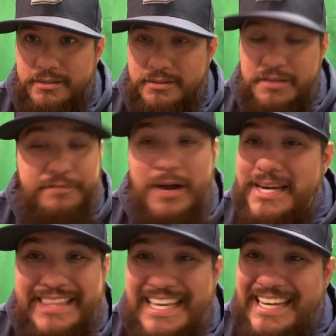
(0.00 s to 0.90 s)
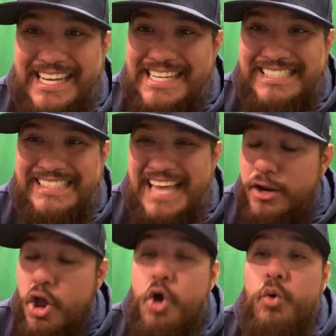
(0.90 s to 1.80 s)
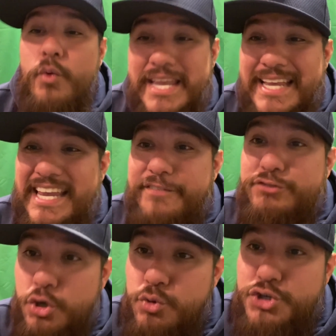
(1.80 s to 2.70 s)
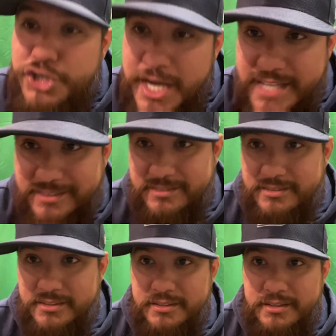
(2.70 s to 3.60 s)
The funny thing is that we can give two shits.